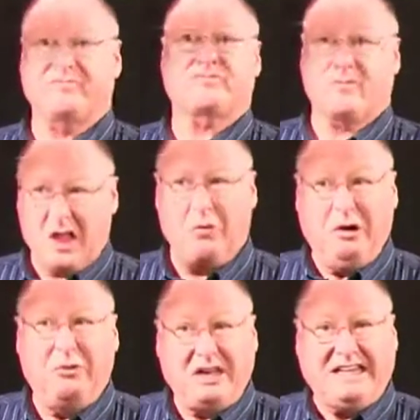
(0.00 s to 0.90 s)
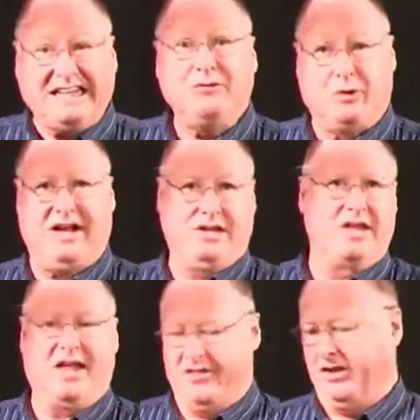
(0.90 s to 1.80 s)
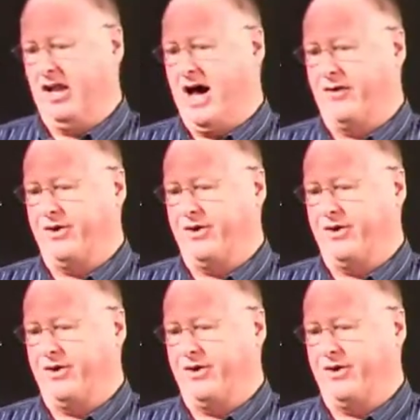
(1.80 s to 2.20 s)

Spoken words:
We really did win the lottery.